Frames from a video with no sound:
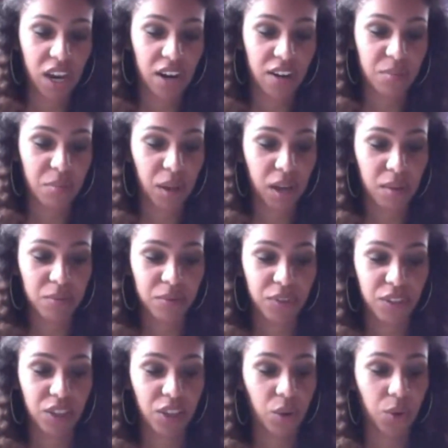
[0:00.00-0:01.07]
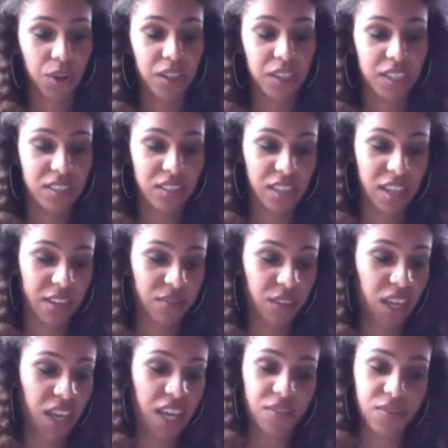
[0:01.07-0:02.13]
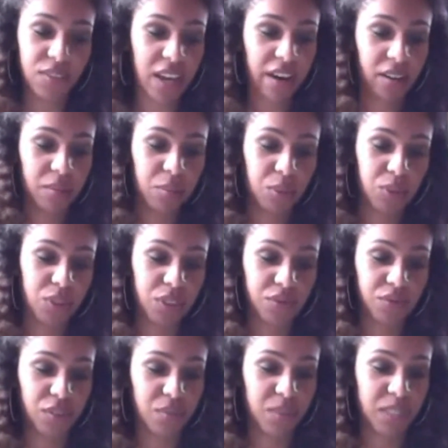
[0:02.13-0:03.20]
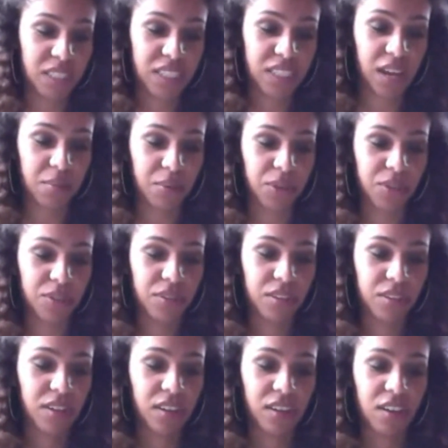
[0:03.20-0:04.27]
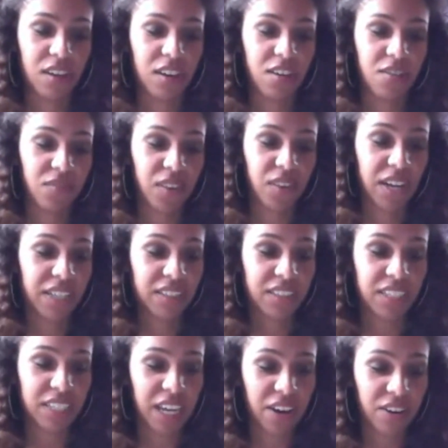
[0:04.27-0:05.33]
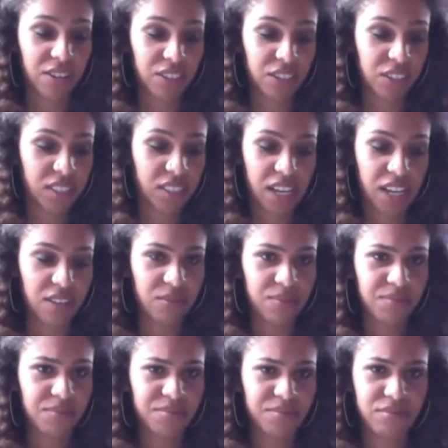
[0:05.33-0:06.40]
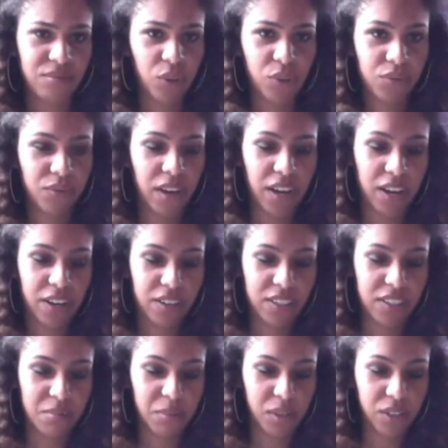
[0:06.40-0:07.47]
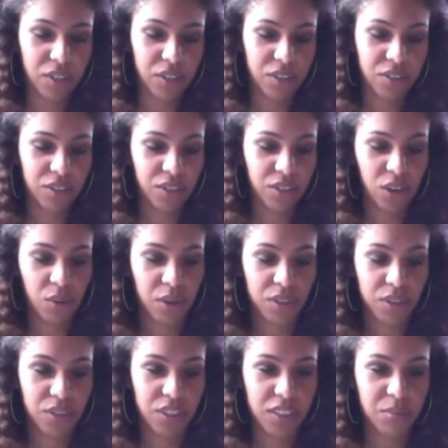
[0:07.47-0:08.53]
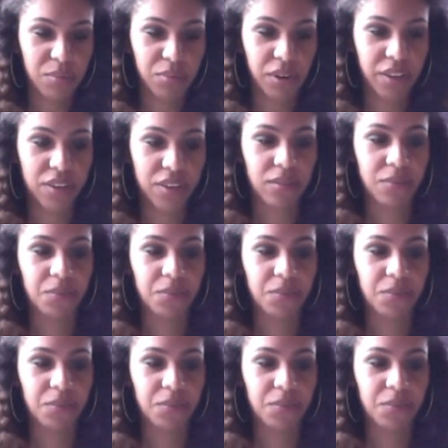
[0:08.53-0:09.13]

an iron bob for the lordling's life if Garrett pulled it from its scabbard. Finally Garrett looked down. "No fire," he muttered, low under his breath.